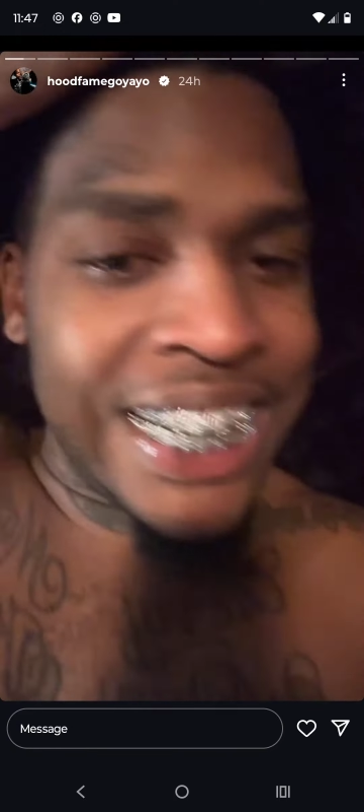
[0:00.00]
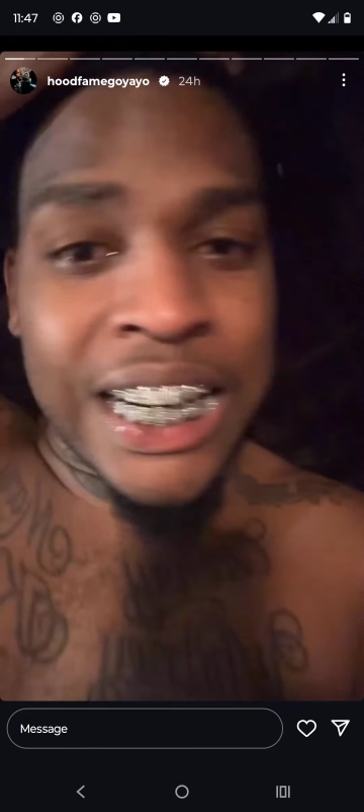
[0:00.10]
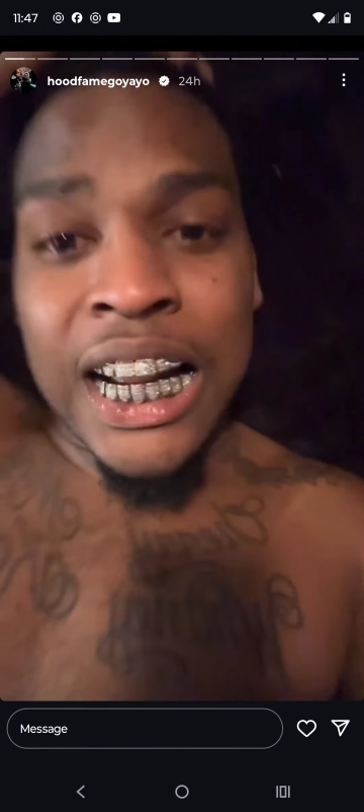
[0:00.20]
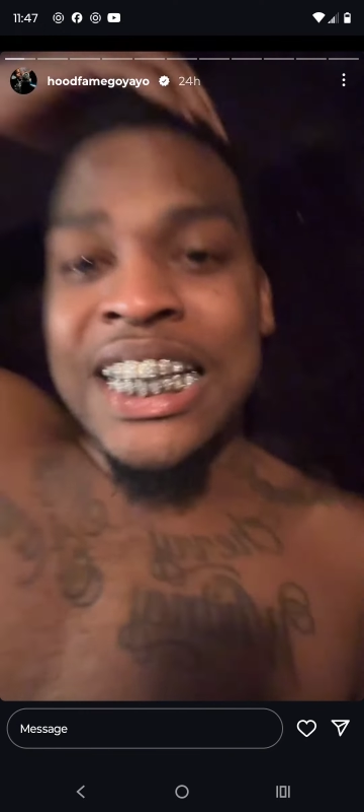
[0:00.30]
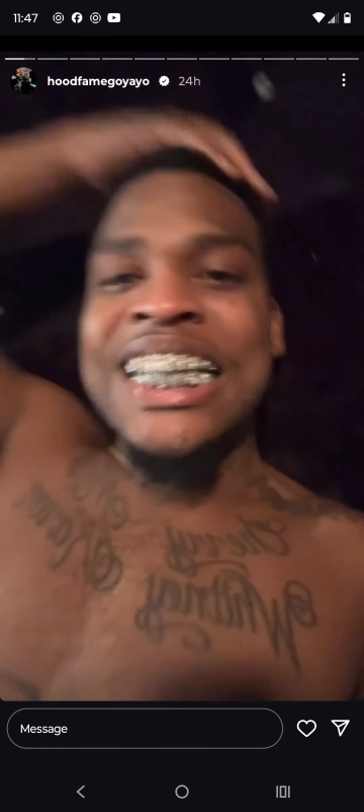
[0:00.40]
as
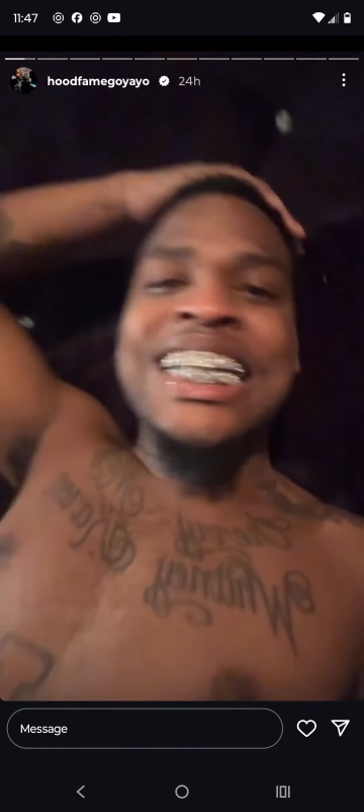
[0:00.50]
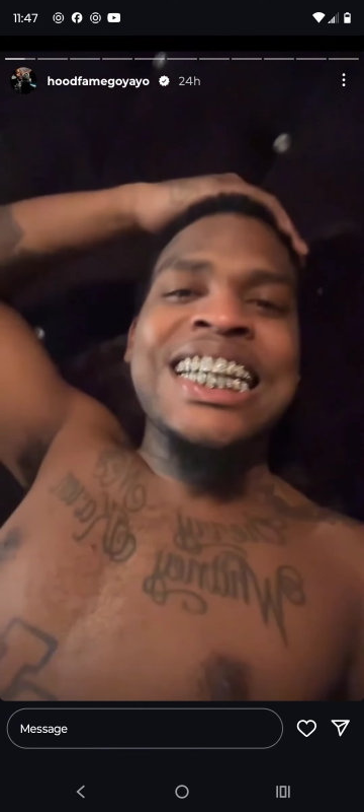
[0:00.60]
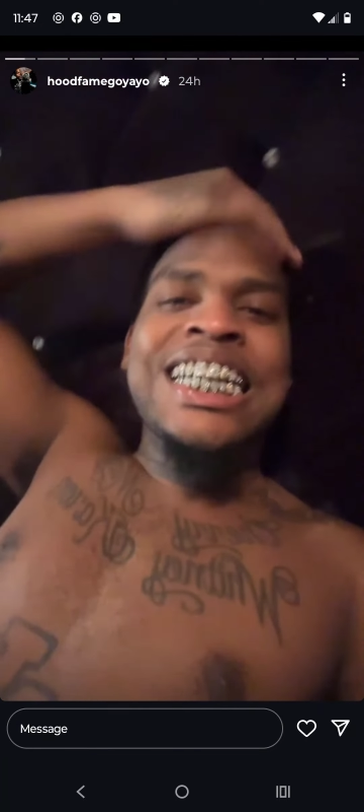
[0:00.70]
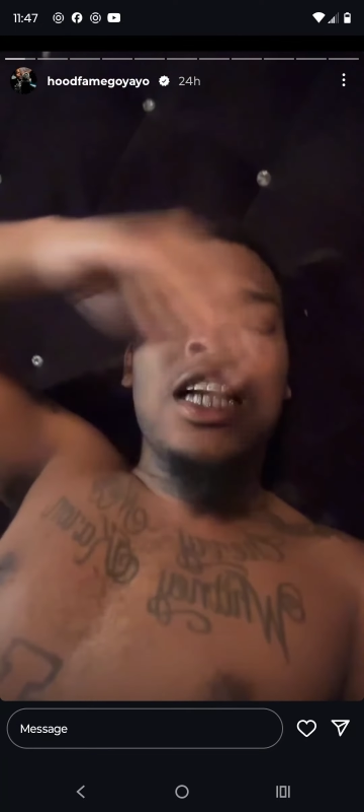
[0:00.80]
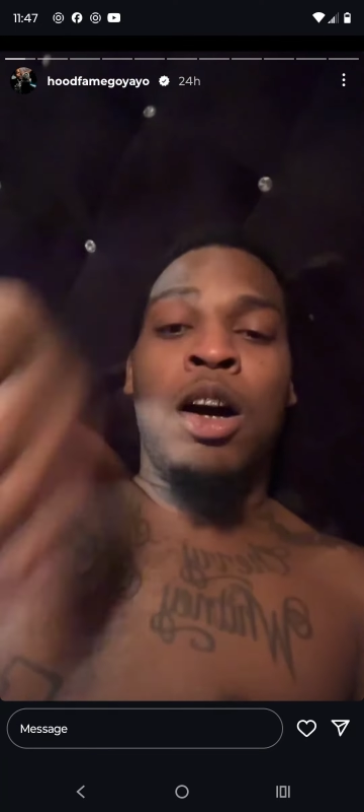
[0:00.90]
hell.
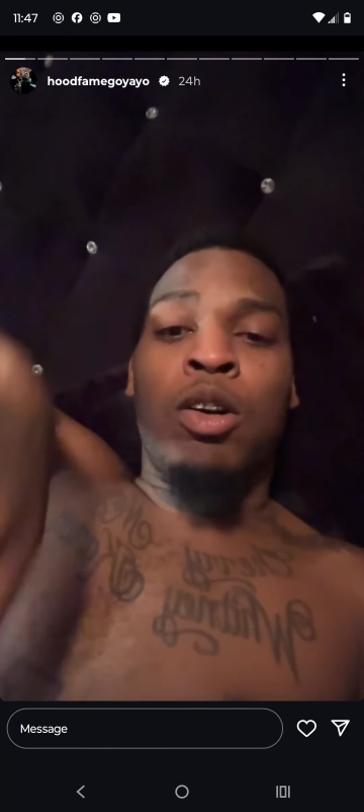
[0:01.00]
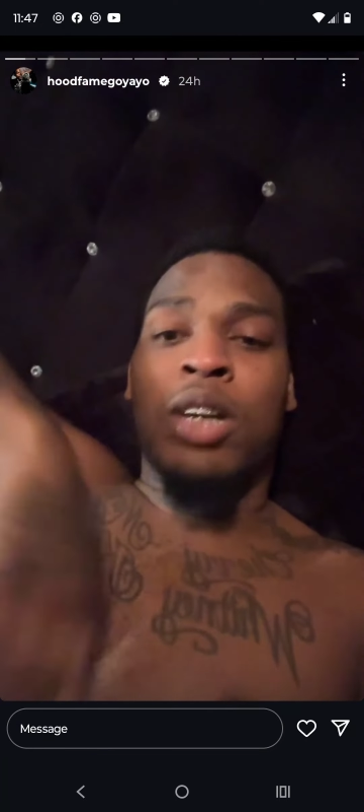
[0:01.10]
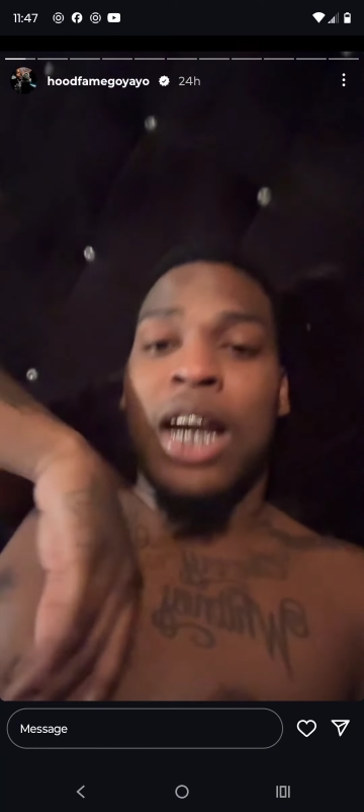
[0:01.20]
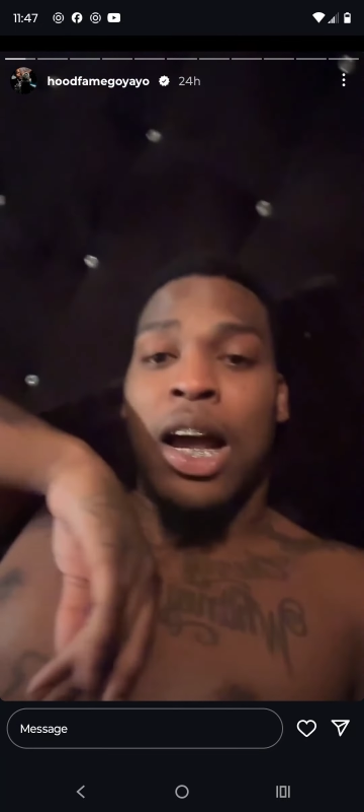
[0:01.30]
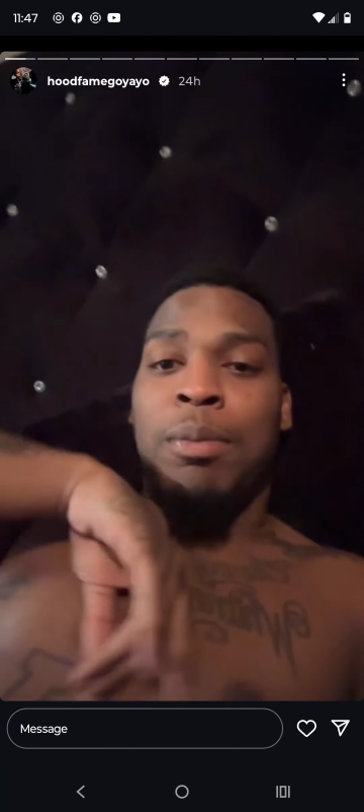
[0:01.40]

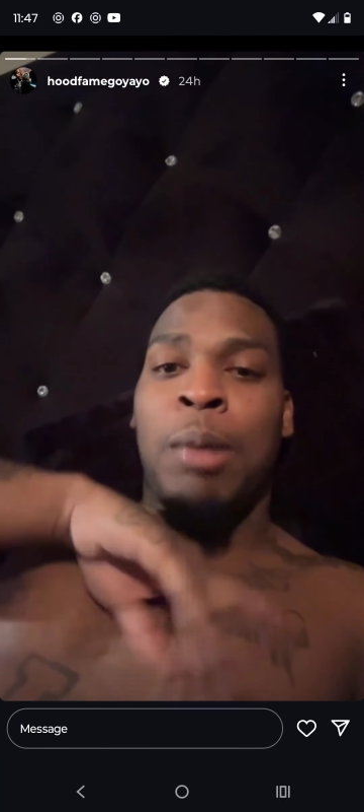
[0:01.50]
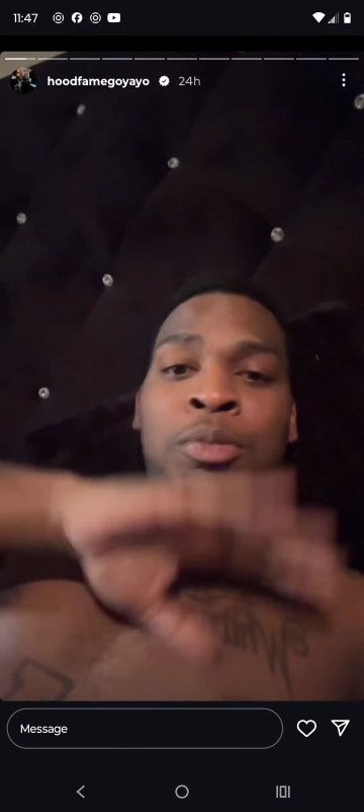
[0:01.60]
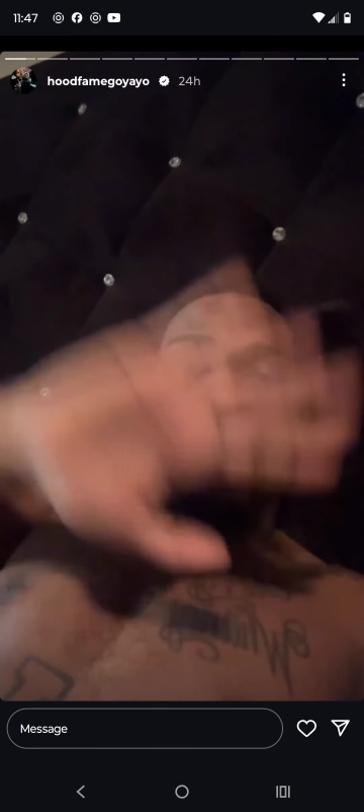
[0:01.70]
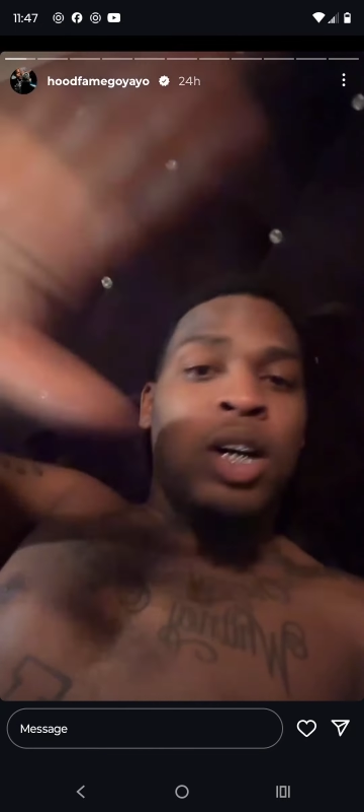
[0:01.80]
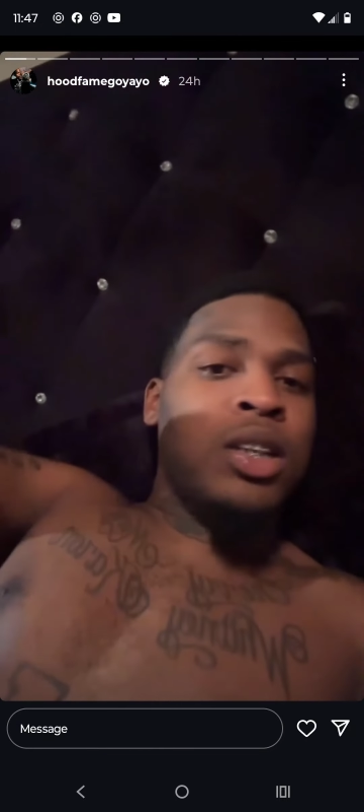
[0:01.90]
Oh yeah,
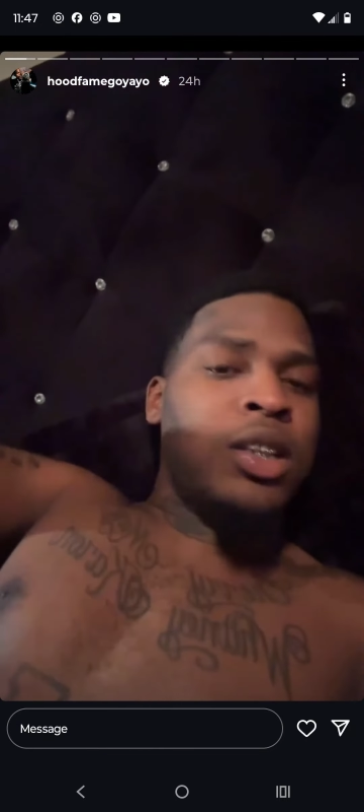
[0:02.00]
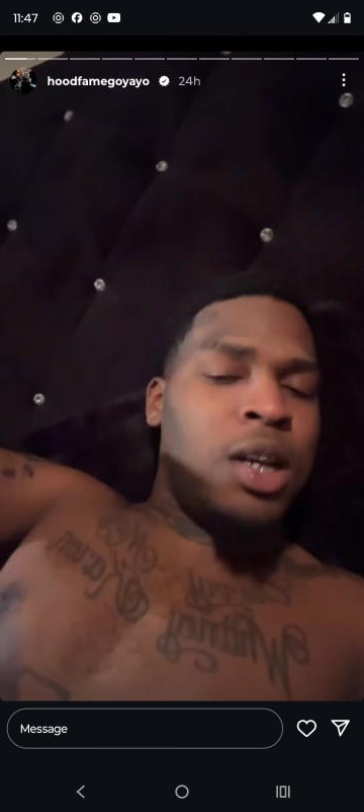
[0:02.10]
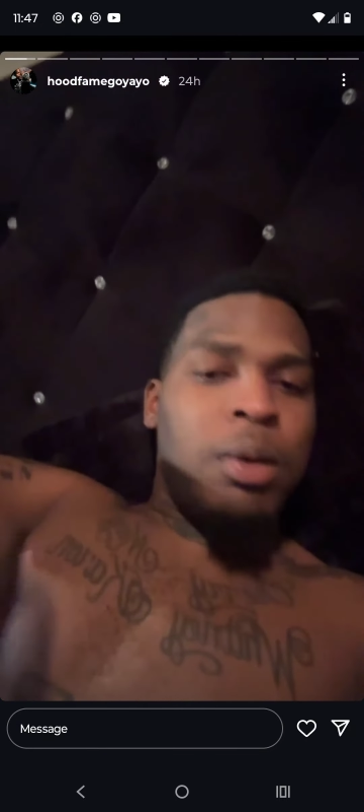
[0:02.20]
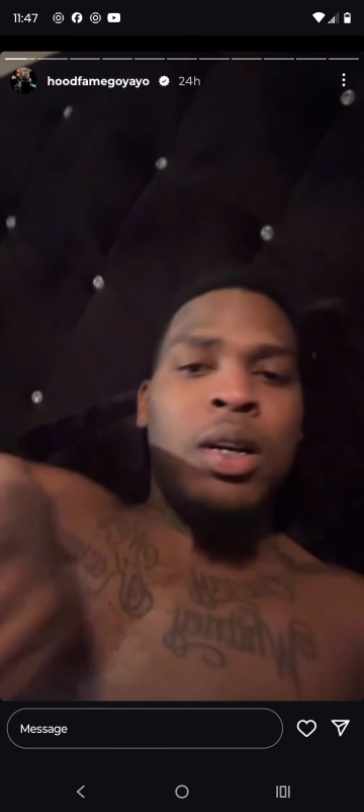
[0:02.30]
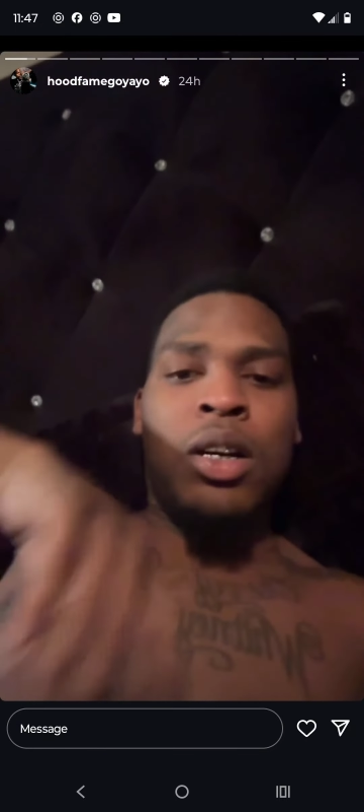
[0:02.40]
I'm fucked
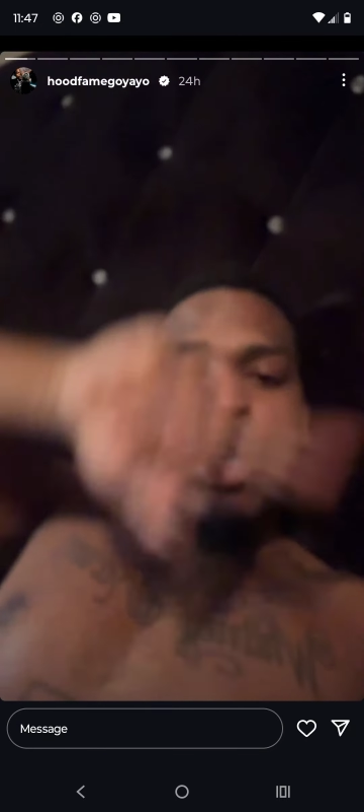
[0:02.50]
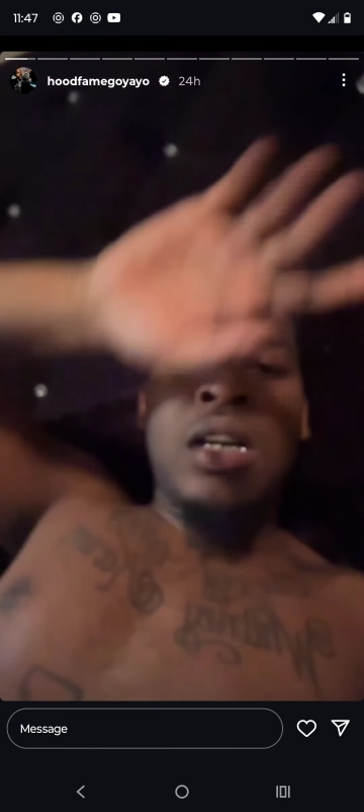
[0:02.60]
up.